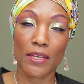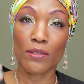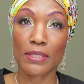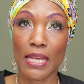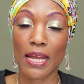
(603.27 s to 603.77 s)
I
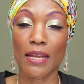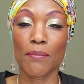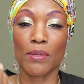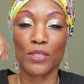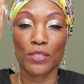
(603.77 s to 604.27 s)
look
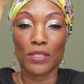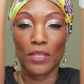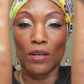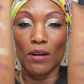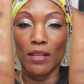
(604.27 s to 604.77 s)
darker, but
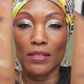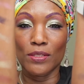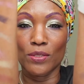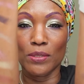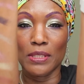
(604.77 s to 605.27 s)
the
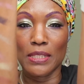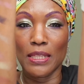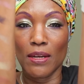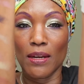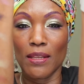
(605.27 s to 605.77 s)
colors, you'll
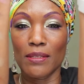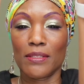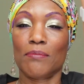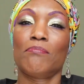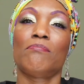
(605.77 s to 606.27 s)
see the
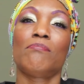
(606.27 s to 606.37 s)
colors